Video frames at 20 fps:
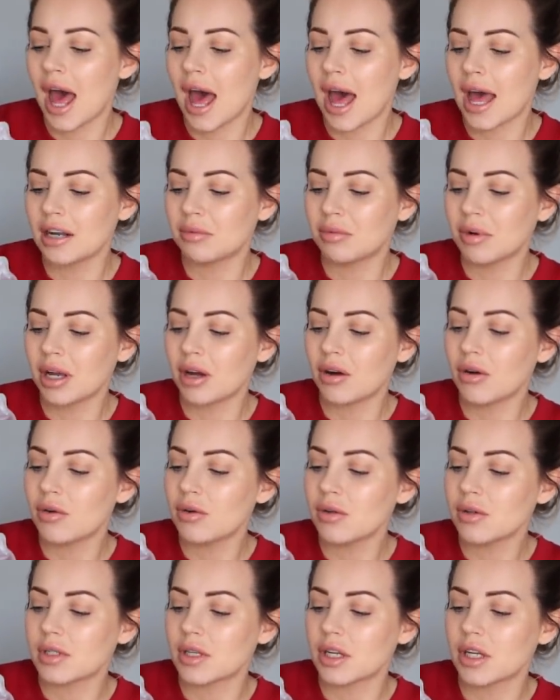And we are
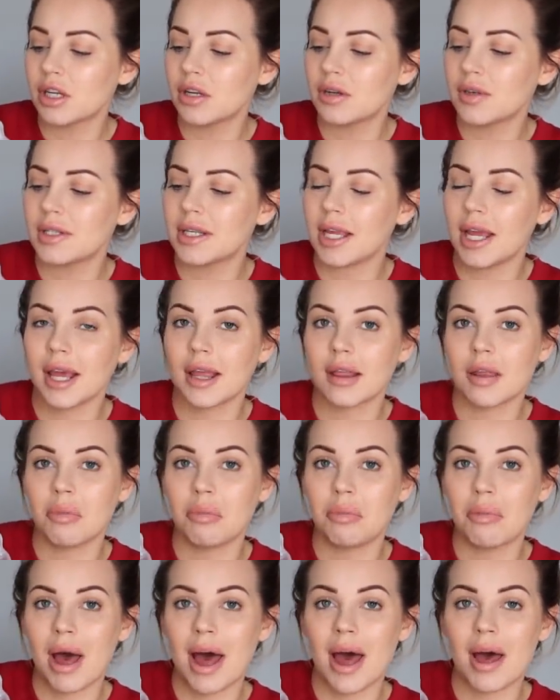also using the
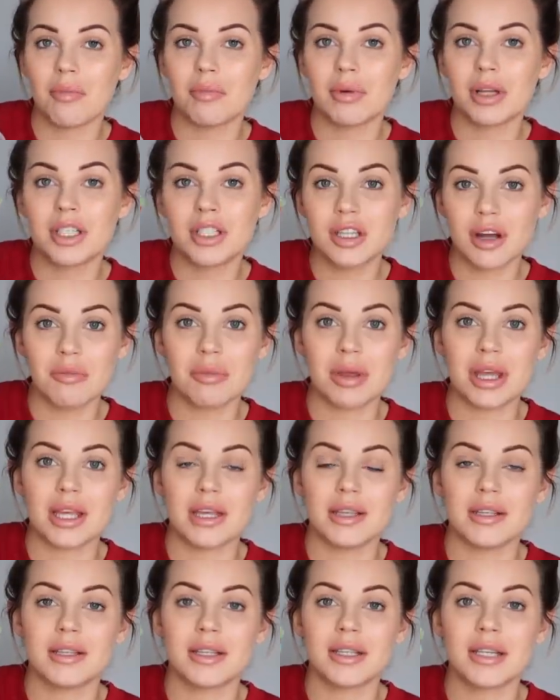MAM
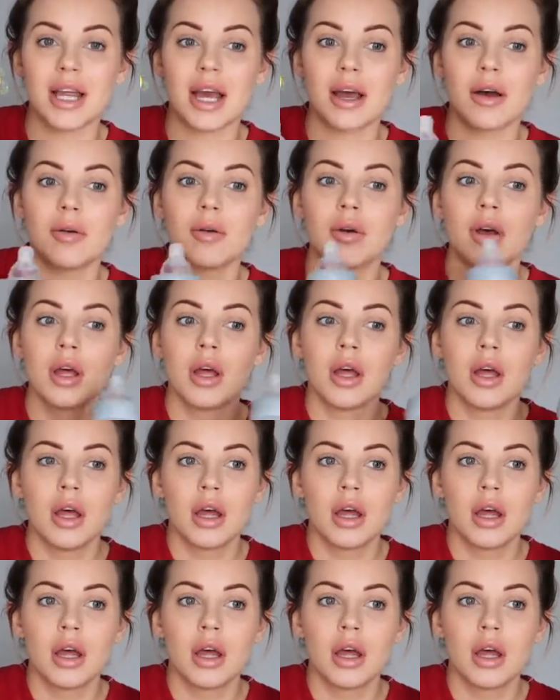dummies. Now,